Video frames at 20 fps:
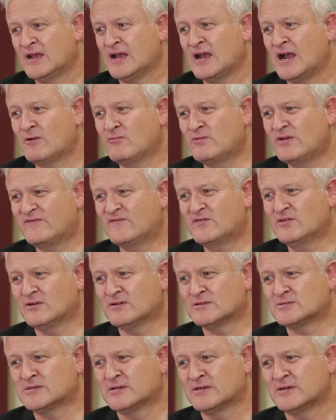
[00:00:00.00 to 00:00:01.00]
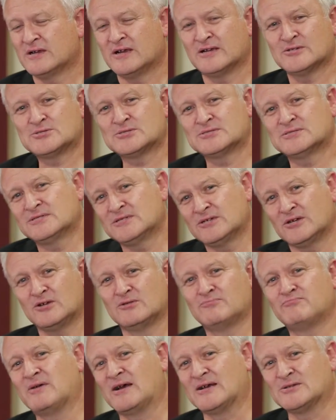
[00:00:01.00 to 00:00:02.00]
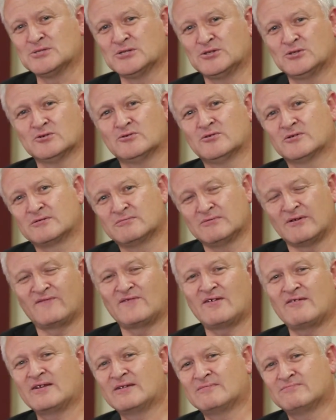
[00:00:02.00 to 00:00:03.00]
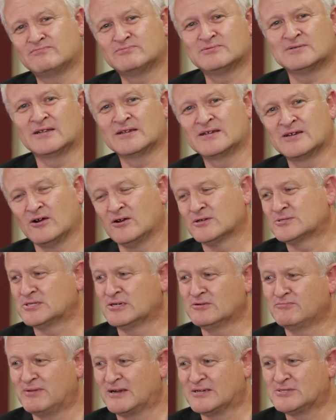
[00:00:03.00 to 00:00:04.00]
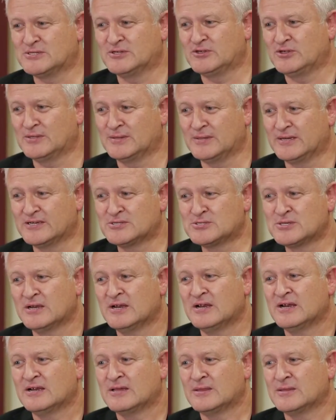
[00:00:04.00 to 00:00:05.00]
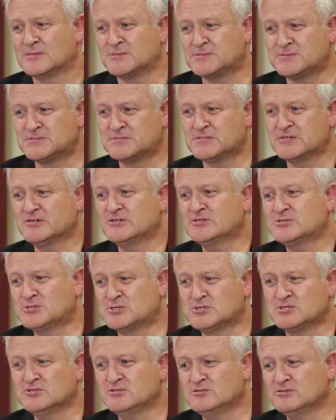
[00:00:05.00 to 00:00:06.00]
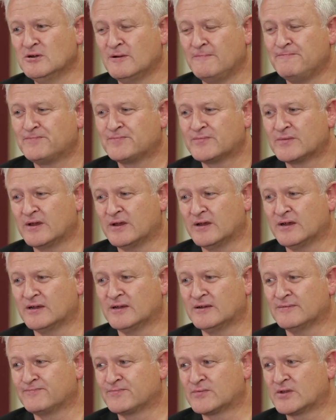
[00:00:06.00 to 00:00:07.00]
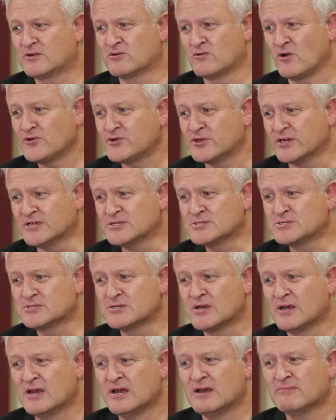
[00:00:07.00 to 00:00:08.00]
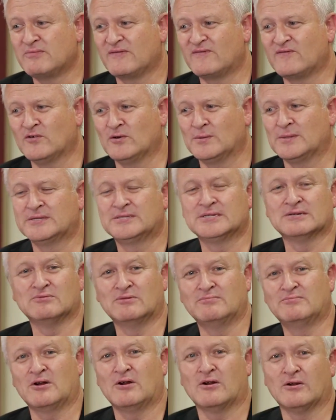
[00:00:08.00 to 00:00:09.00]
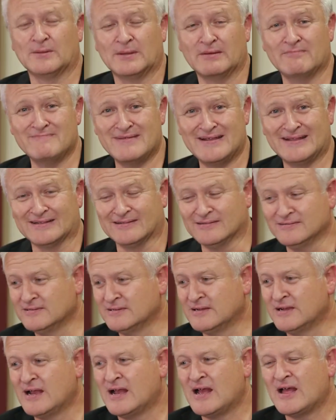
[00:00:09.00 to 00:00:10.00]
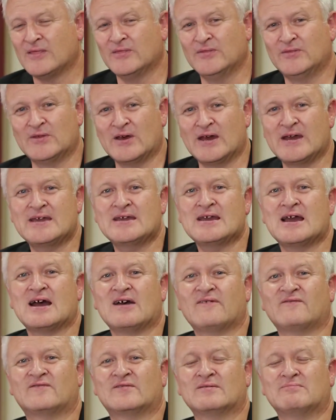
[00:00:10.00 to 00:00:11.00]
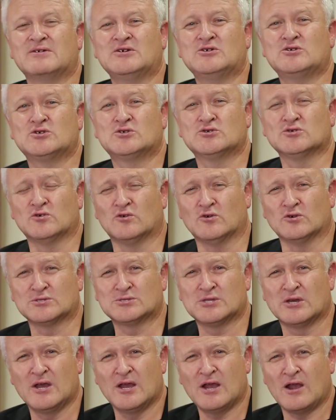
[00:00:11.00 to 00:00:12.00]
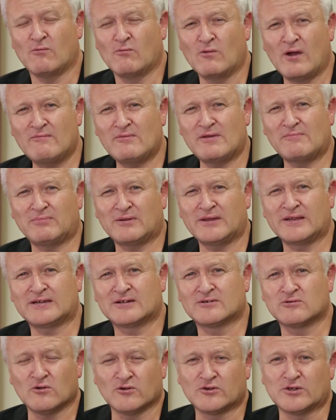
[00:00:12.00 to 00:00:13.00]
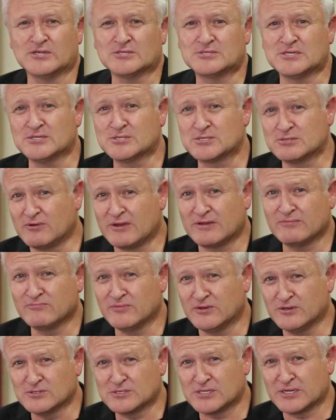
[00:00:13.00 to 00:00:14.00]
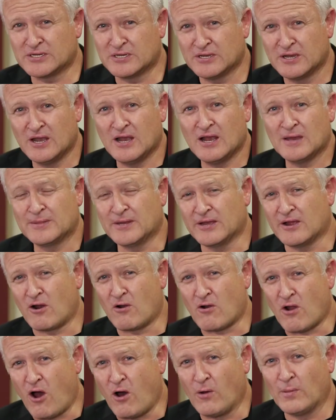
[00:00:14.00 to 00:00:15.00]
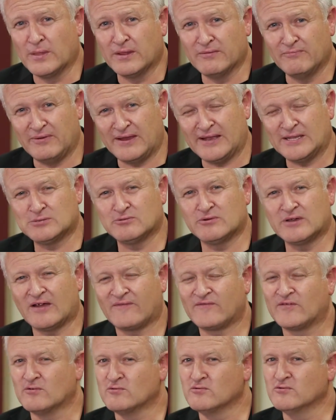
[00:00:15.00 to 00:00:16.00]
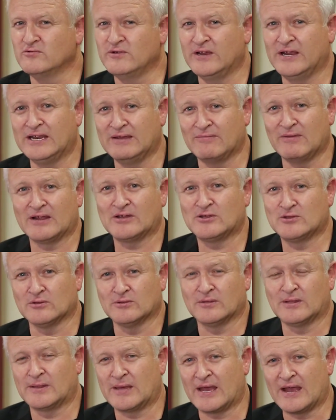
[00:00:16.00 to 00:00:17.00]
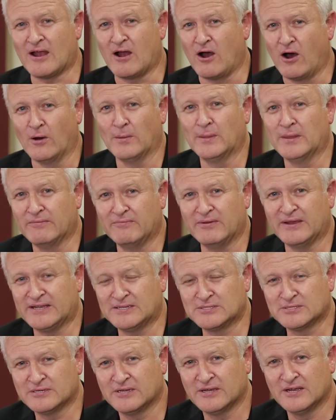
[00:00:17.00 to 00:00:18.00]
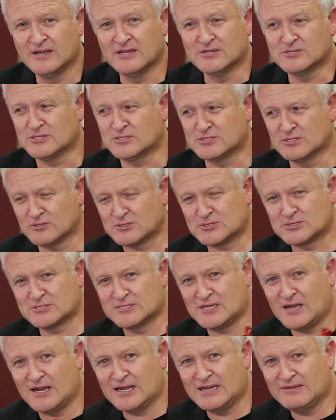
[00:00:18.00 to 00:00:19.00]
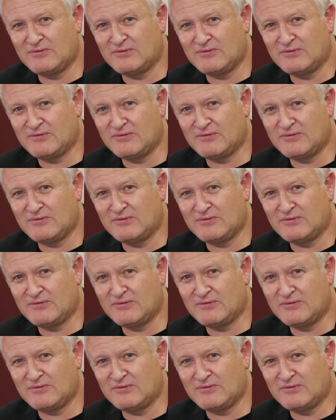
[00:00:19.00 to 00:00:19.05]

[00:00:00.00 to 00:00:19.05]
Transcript: And we've got a slurred passage, or a very legato passage in this. The first two crotchets before the double bar in the middle, they have to be short. And when we play crotchets in swing music that are on the beat, we have to really make sure that they're on the beat. So it's not slightly